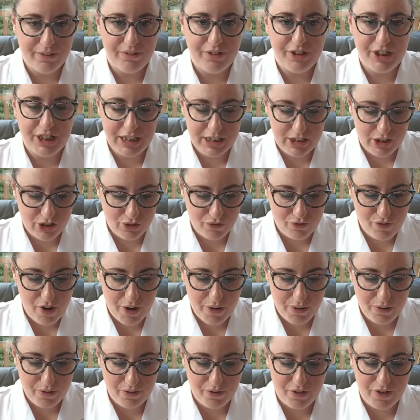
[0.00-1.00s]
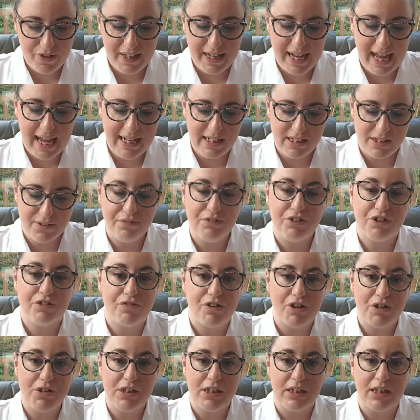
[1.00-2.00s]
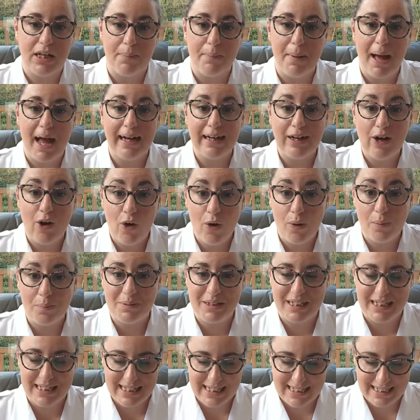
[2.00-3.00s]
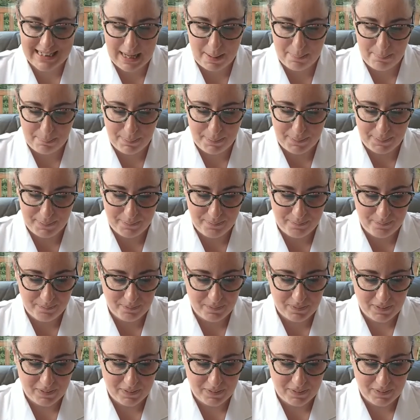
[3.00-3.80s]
Jesus rode through the gates of Jerusalem and up to the temple.